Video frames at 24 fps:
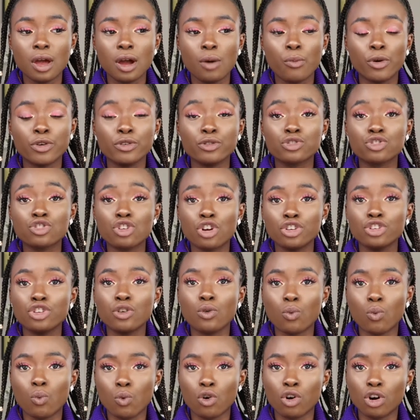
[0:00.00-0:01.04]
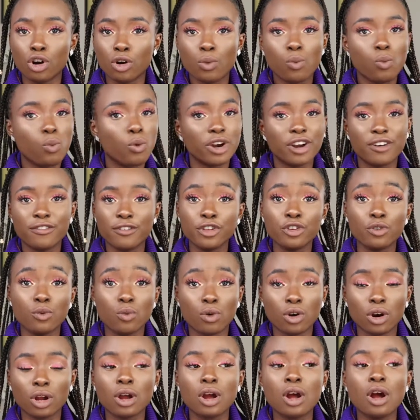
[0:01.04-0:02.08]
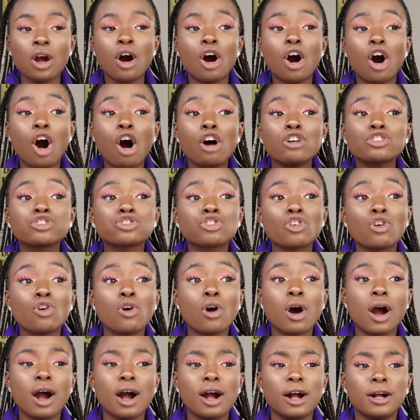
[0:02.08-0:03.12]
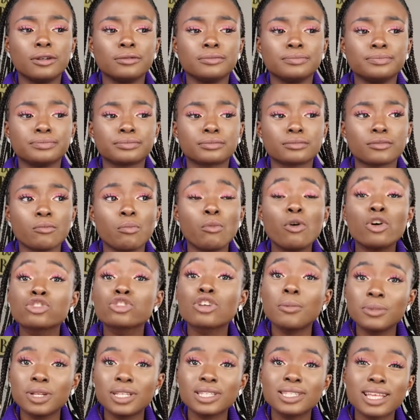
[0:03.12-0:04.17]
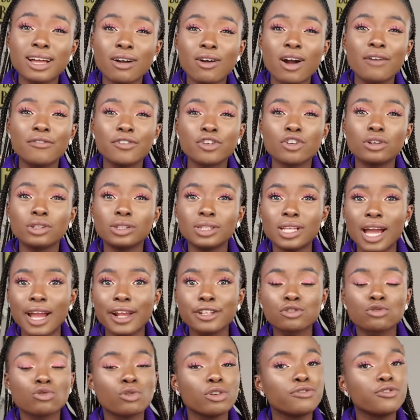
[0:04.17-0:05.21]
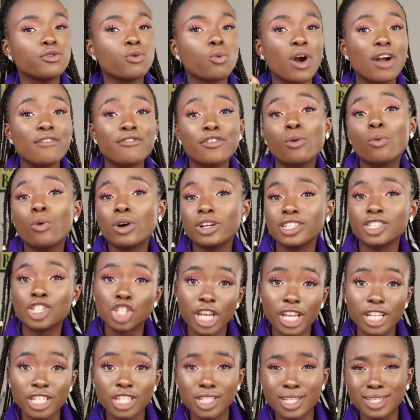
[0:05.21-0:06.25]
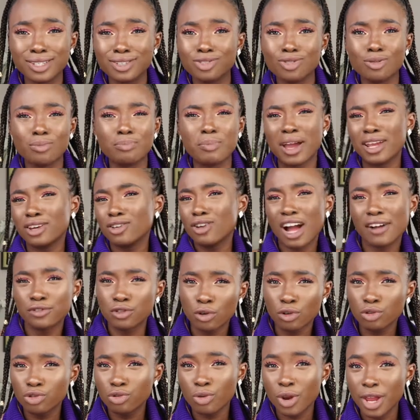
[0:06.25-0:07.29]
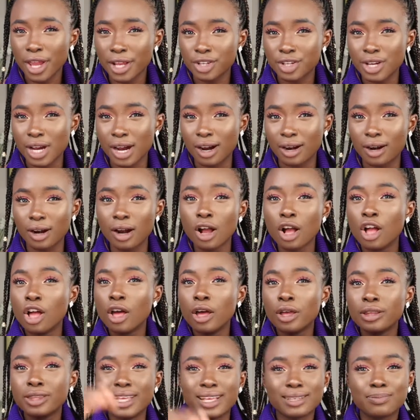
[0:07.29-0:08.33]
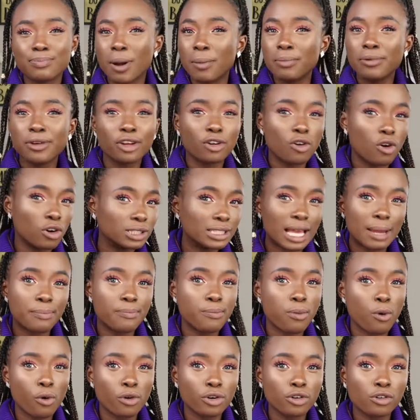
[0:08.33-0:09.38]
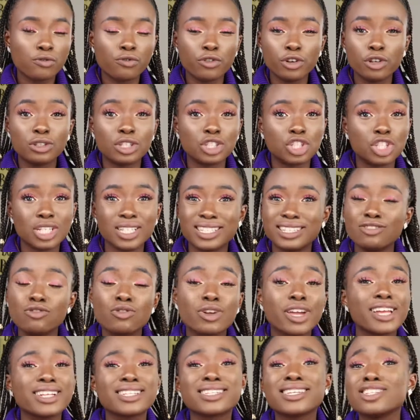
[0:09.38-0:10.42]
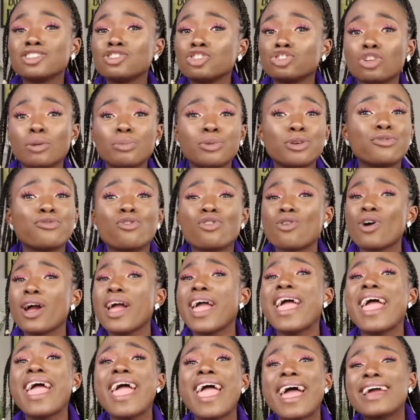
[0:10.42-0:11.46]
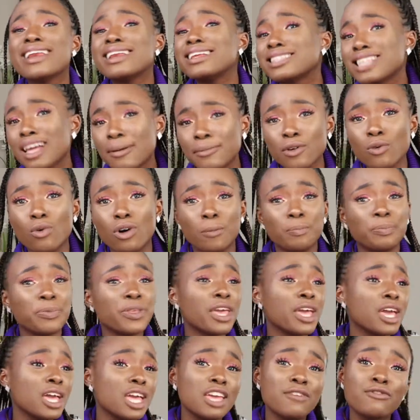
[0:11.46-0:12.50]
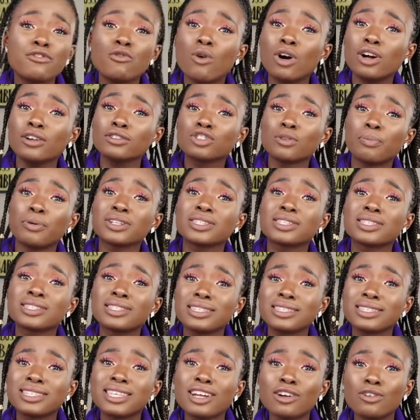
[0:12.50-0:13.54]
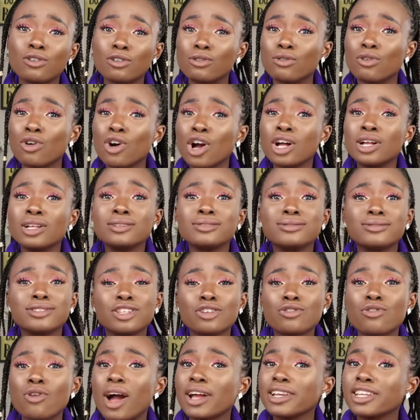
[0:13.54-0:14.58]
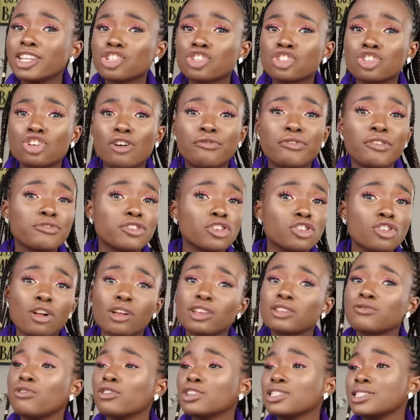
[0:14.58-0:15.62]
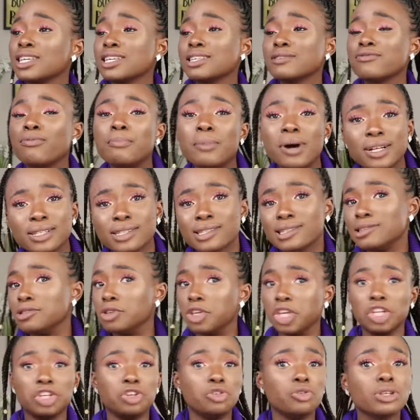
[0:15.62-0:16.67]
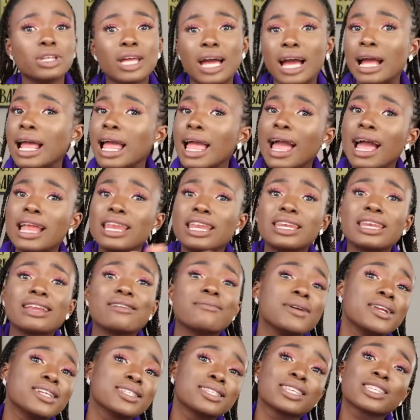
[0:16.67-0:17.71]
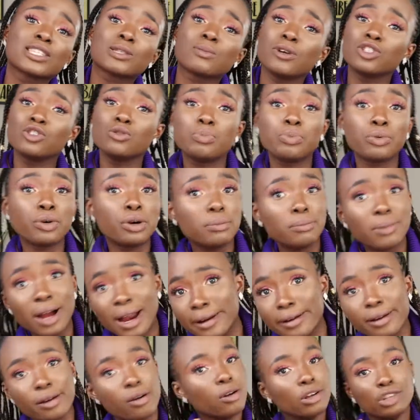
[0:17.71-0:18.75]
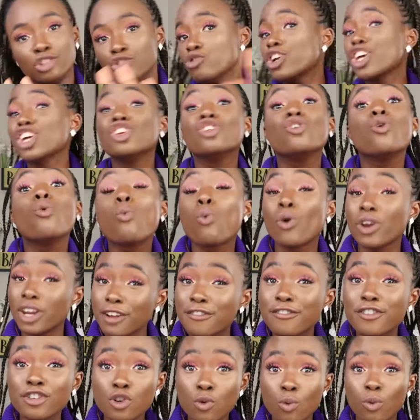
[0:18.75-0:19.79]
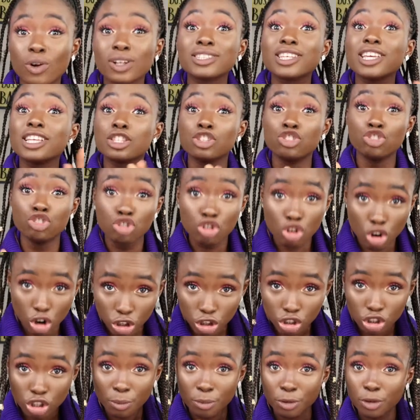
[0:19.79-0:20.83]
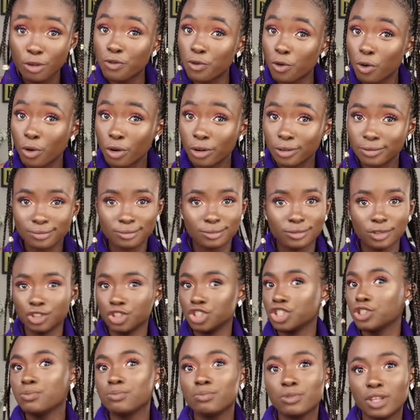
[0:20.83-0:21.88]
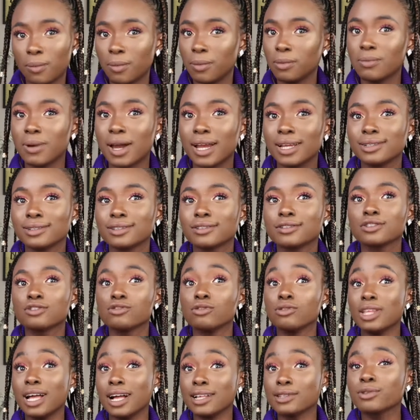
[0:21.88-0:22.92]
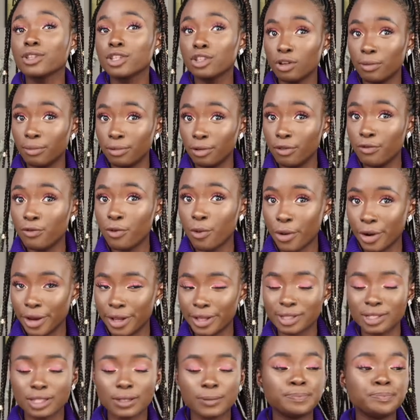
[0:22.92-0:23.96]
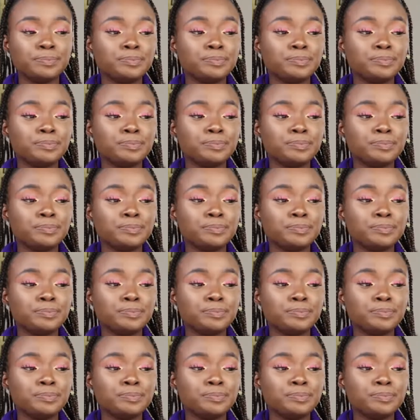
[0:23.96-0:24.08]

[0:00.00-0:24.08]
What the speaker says: when you start your work, wherever you work. Also, most companies now have it online, so if you ever want to change it, you might not have to go through HR. There's probably an online portal for you to change it. You can change your W4 anytime you want. If you want to put single 0 additional $50 for 6 months, you can do that. And then every 6 months you can do whatever you want. It's your W4. Just keep in mind. So that's what the W4 is.